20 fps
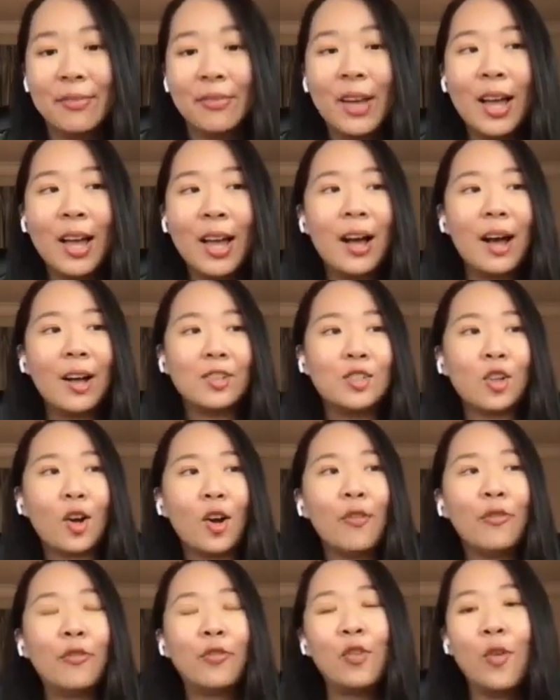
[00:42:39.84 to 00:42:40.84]
positive,
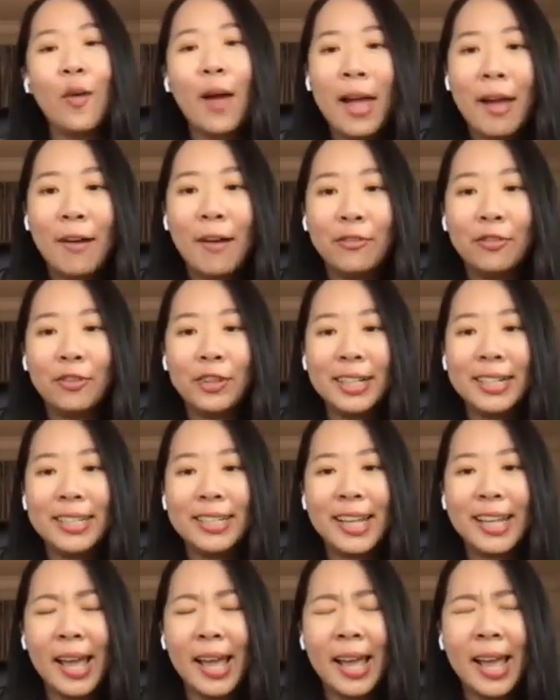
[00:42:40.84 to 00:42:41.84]
joyful every
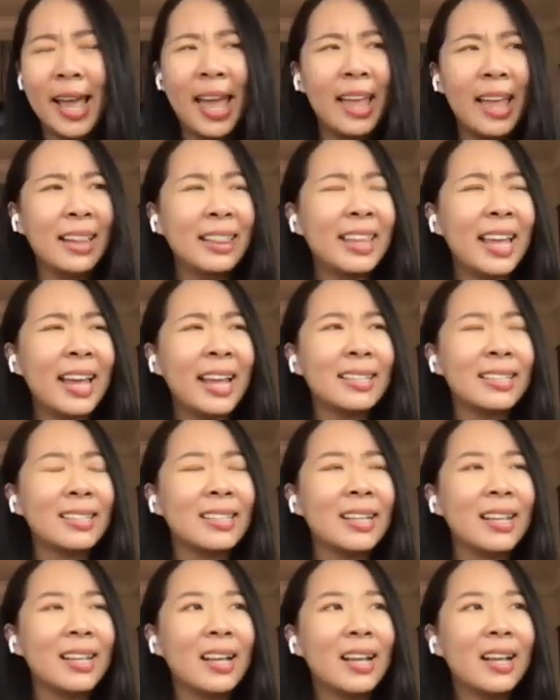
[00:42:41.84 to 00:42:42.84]
day, and
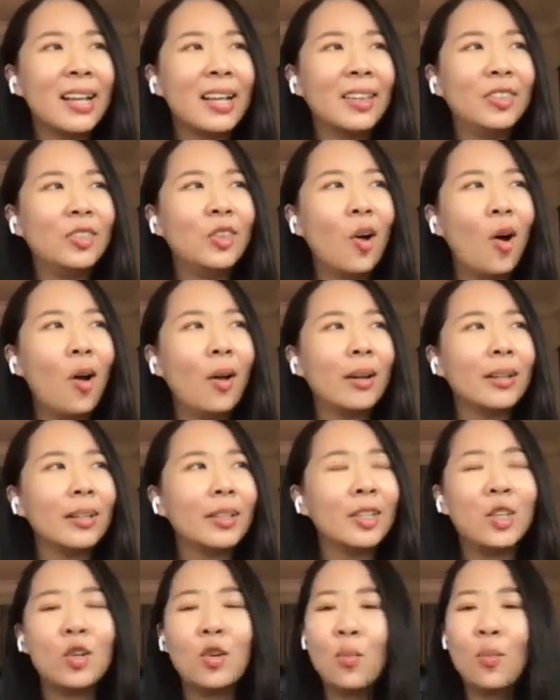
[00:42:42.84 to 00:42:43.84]
that's not
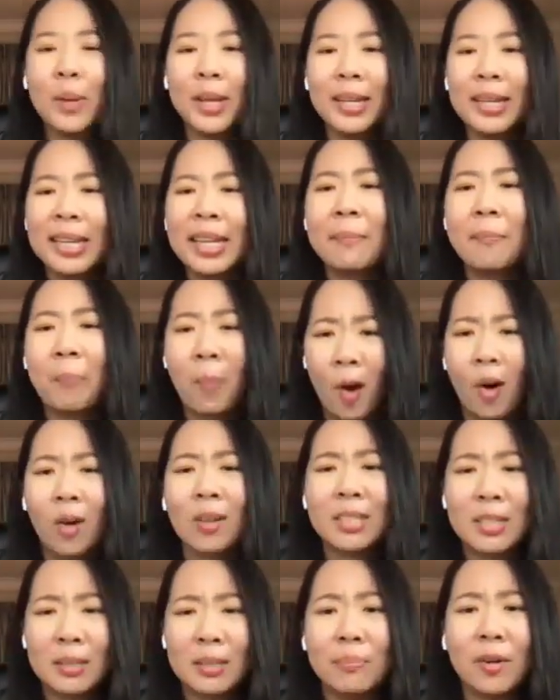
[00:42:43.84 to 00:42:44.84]
humanly
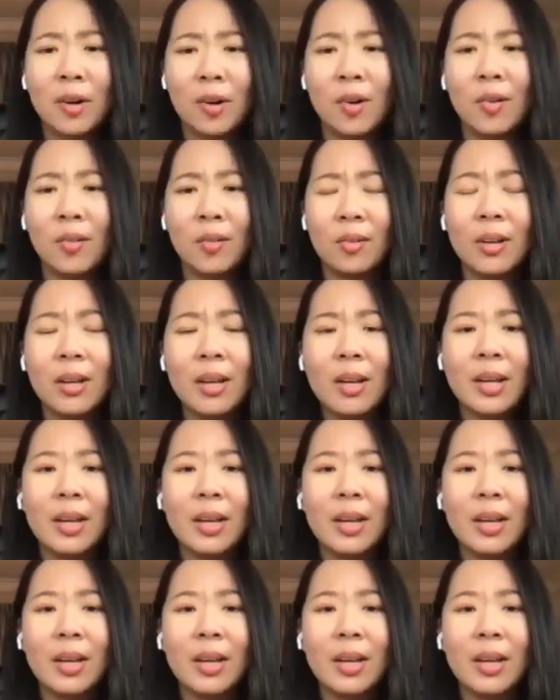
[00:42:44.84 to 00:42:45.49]
possible.